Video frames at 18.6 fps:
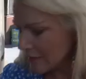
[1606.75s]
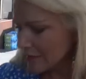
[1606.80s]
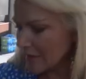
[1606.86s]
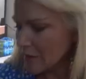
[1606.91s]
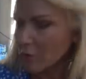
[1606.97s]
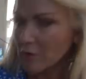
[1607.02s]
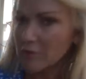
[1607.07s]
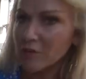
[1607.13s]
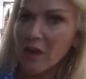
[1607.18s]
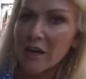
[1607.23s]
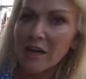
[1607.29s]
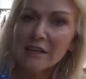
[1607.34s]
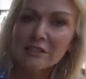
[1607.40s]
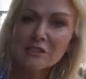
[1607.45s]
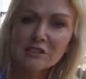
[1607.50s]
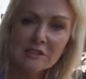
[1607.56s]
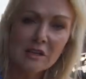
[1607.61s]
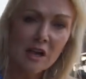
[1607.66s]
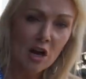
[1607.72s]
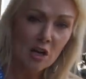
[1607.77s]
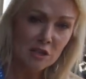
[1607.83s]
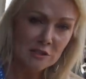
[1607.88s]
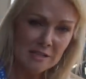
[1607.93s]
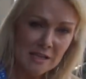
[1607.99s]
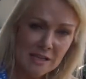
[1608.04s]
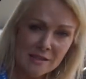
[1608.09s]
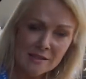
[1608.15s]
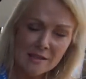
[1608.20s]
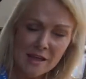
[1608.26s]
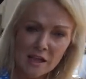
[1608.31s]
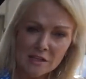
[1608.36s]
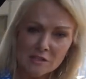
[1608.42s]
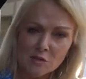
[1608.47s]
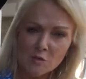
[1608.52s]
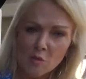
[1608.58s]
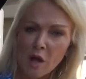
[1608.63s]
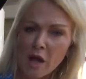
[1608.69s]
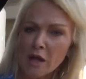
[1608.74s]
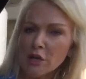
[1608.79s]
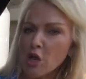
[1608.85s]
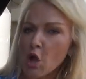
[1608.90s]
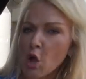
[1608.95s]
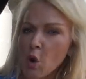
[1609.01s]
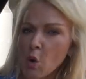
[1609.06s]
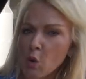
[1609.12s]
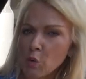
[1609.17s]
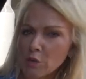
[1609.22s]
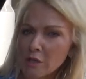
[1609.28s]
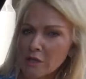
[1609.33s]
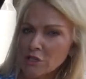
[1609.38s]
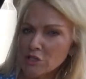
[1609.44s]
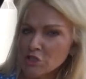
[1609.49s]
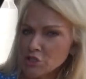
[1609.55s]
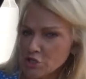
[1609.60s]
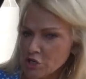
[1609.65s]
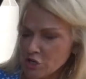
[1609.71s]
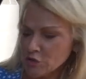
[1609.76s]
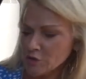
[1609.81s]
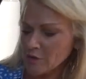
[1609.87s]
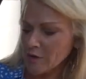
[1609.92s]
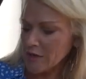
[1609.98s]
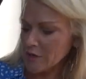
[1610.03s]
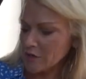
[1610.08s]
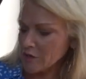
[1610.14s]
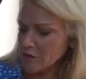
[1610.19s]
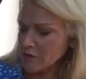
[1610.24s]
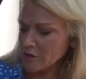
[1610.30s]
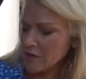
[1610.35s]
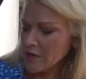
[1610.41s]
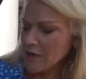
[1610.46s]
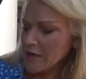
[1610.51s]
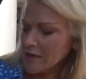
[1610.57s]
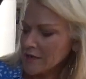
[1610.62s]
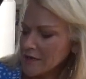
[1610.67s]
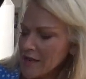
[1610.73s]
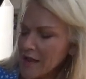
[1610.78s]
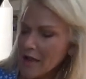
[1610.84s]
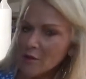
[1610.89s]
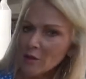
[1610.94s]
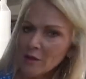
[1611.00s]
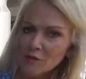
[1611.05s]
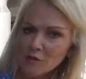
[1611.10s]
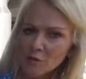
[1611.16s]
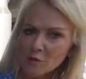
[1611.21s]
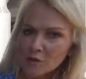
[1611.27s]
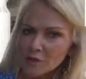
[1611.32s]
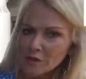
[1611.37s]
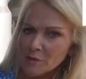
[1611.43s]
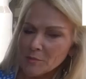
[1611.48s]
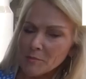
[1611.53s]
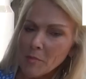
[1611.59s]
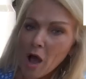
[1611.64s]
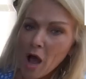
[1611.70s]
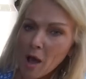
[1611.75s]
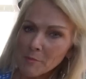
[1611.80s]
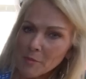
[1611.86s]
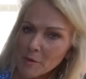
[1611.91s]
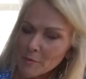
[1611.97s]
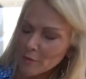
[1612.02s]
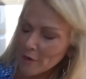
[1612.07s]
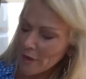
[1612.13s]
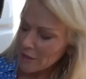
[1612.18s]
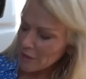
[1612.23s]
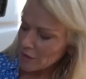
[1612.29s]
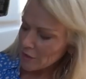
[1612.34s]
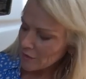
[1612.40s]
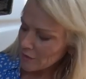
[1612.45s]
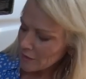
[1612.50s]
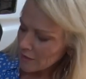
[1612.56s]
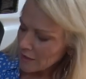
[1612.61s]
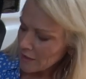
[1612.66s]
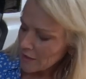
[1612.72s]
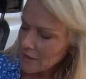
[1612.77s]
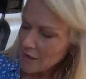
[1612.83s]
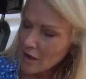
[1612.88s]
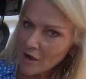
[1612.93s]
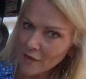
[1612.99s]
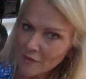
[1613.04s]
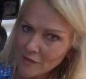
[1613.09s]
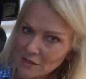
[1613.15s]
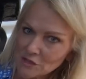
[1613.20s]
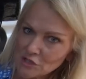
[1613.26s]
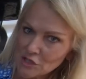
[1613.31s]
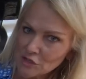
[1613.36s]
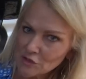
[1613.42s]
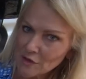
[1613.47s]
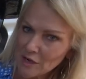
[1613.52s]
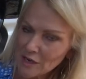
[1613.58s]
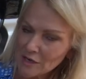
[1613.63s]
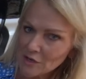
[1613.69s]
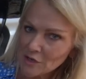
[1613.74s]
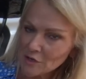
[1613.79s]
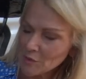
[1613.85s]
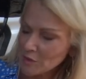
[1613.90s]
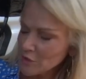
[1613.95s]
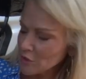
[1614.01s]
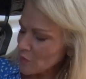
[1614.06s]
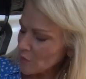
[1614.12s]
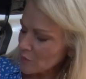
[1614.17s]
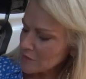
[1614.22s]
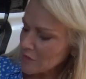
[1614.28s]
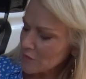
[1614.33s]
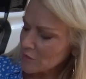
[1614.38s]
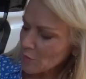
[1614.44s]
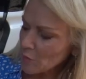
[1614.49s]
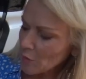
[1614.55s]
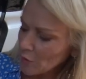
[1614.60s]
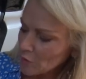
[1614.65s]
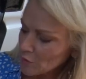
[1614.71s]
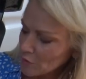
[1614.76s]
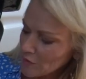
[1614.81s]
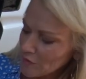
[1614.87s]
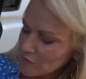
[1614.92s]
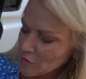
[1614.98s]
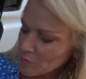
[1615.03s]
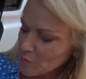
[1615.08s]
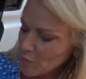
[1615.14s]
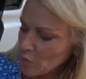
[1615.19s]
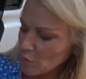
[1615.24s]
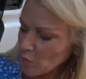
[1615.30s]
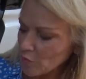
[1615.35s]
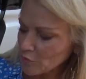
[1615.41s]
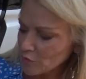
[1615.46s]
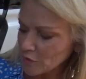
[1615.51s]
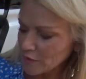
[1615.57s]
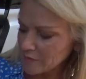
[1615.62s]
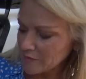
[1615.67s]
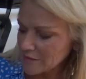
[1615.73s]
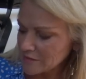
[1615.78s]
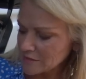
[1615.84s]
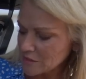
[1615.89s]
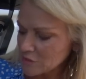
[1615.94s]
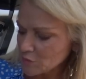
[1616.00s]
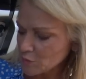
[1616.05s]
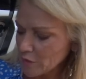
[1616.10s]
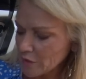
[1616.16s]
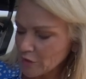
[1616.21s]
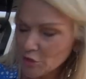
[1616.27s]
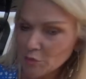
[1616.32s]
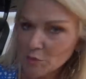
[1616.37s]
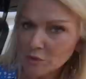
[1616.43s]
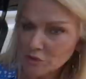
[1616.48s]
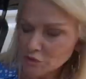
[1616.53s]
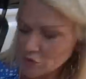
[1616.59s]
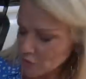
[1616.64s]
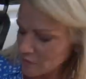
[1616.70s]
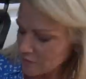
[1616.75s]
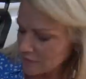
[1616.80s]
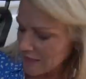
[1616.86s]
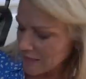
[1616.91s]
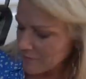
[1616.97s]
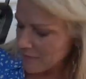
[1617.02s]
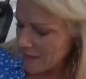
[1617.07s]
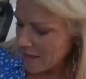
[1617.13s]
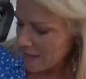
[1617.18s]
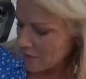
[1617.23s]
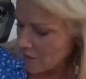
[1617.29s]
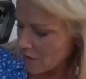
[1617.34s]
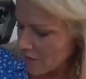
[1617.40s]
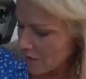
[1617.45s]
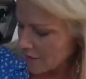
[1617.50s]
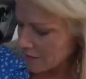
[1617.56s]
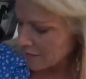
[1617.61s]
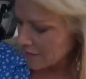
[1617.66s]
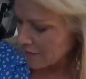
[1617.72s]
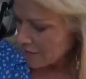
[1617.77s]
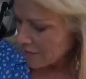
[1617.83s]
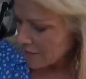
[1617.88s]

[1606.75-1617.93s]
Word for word: Then we've got a, our 10,000 watt Onan generator. Now, if you were to pop a breaker on the generator while you're going down the road, you'd have to pull over and this is where you would turn that back on.